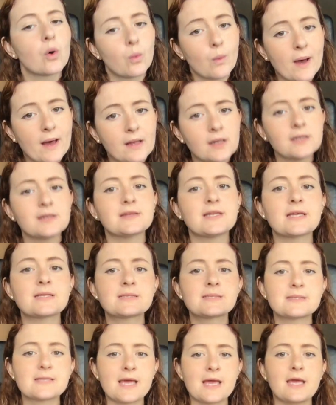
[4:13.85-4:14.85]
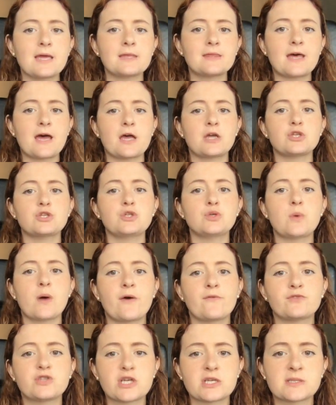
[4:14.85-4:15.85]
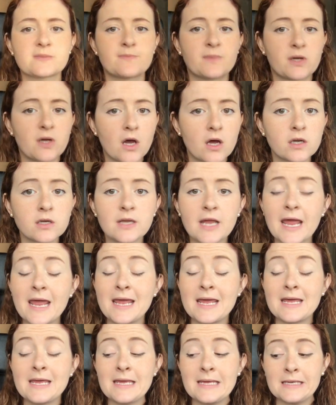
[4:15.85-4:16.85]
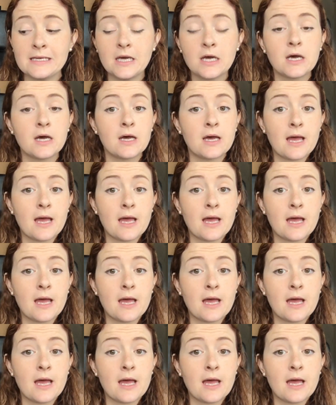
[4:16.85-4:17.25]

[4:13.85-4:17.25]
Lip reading: Well, let's say that you have just begun a